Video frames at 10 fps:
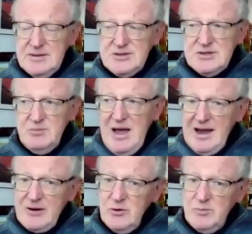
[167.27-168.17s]

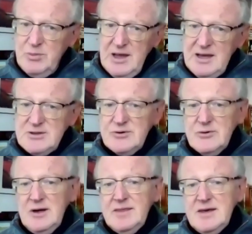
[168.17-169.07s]
tobacco planter
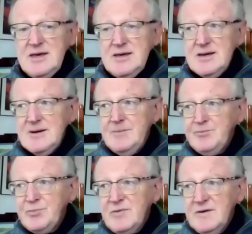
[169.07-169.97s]
on the
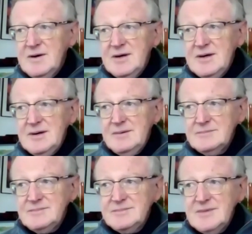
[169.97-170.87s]
uh, uh,
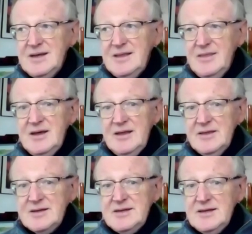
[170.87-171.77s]
in the in
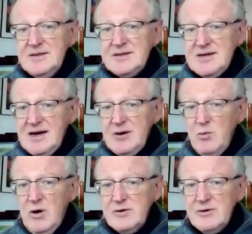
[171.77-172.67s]
the in the
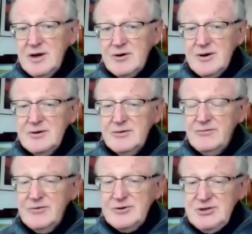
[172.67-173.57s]
tidewater area of
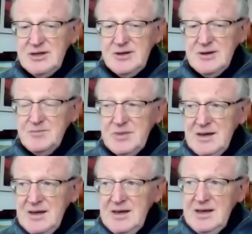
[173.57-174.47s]
Virginia.
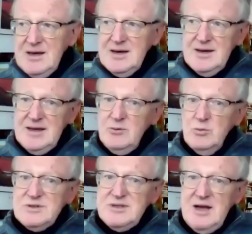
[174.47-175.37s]
Uh, he
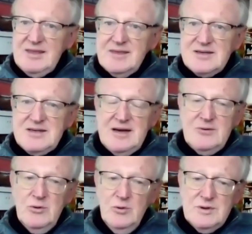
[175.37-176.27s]
was not the son
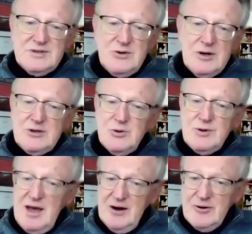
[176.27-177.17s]
who was going to
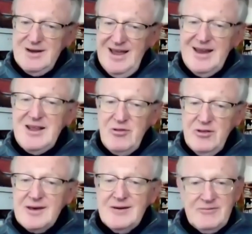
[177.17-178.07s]
inherit
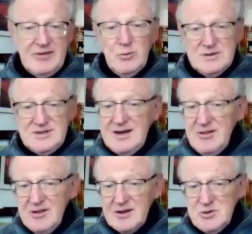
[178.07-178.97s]
anything, if there was
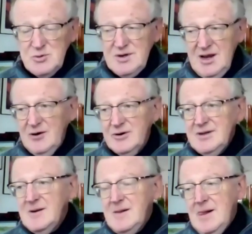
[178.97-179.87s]
anything to inherit.
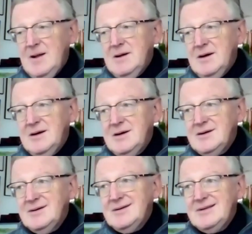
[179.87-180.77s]

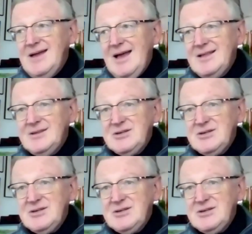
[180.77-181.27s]
Uh, and